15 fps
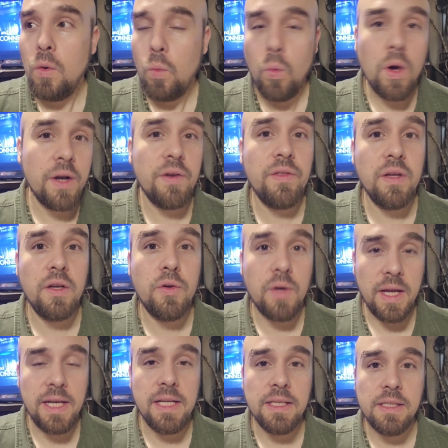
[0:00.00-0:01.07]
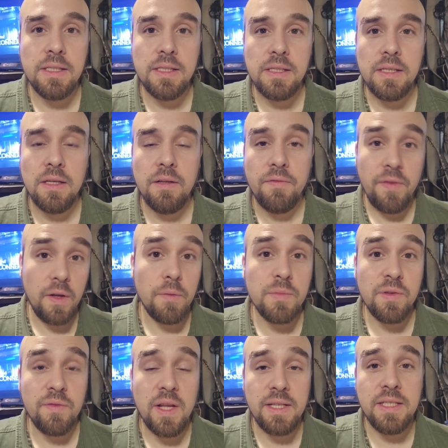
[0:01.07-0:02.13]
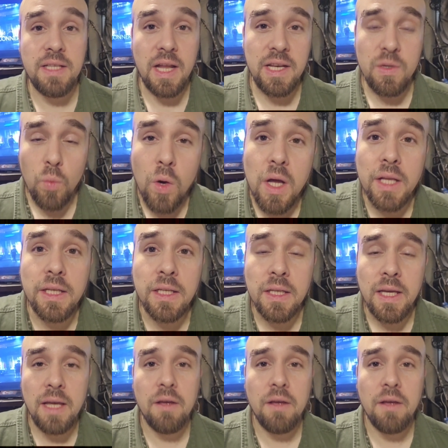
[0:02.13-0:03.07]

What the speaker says: what are the greatest films of 1991.